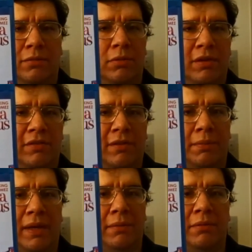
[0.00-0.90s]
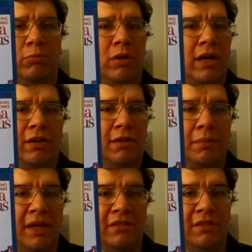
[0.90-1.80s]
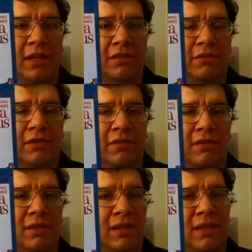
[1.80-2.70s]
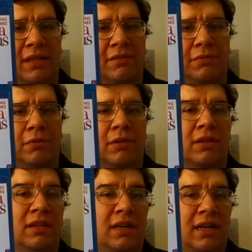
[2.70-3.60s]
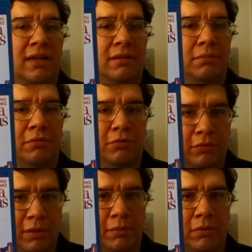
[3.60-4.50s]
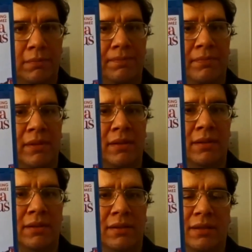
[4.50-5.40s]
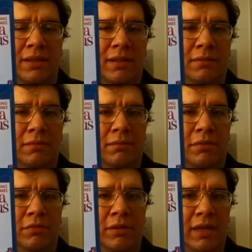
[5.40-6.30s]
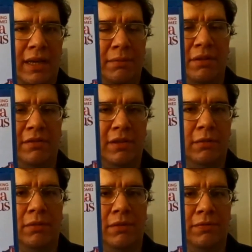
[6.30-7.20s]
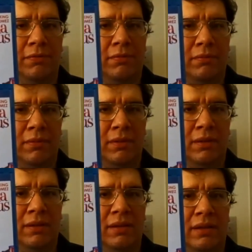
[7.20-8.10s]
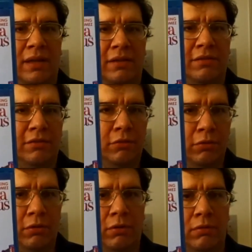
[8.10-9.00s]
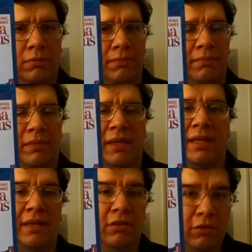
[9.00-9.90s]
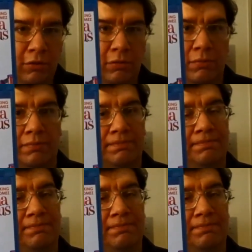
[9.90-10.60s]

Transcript: who wants up having wild imaginations and gets through a lot of trouble, you know, between having to deal with at school and at home,